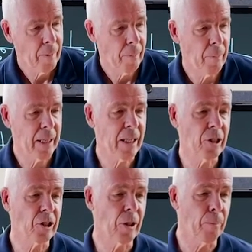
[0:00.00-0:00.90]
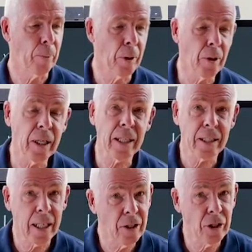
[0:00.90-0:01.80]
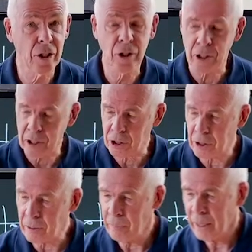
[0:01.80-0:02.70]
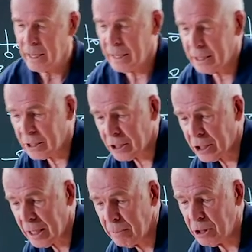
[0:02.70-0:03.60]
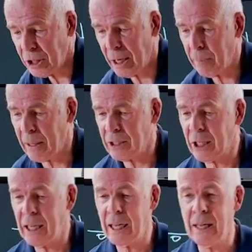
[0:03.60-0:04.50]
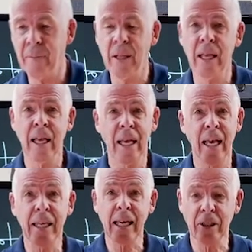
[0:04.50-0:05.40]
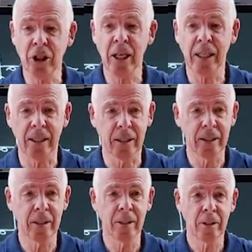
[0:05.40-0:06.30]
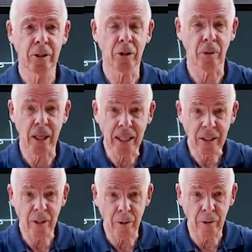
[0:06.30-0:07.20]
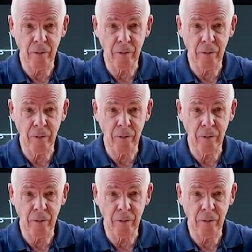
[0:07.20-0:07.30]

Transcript: because it's purely a tension structure. It has the same shape as a hanging chain. So that curve